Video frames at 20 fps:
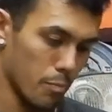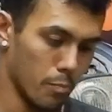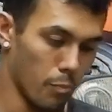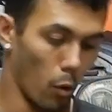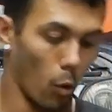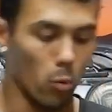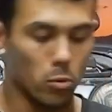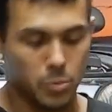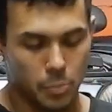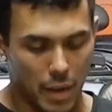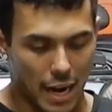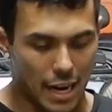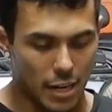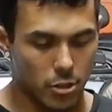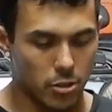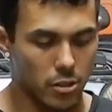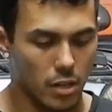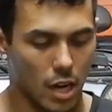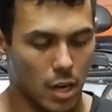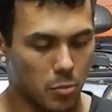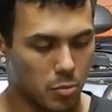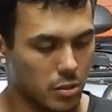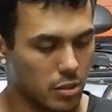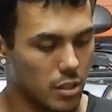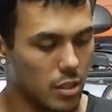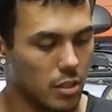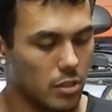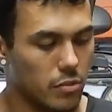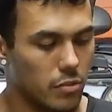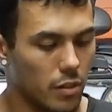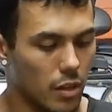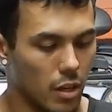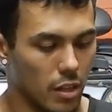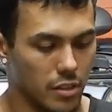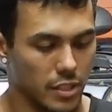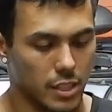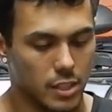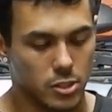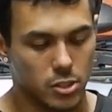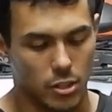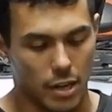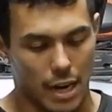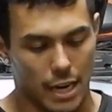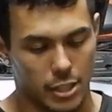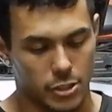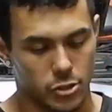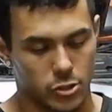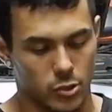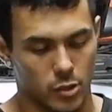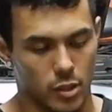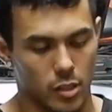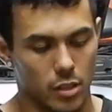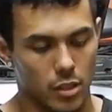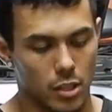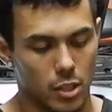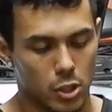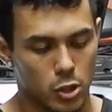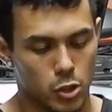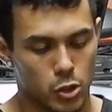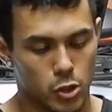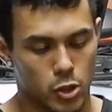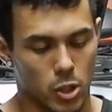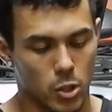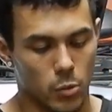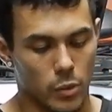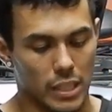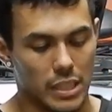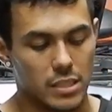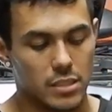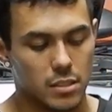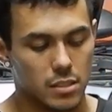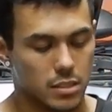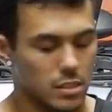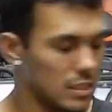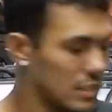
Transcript: bolt pattern, I believe. These are actually screw-ins.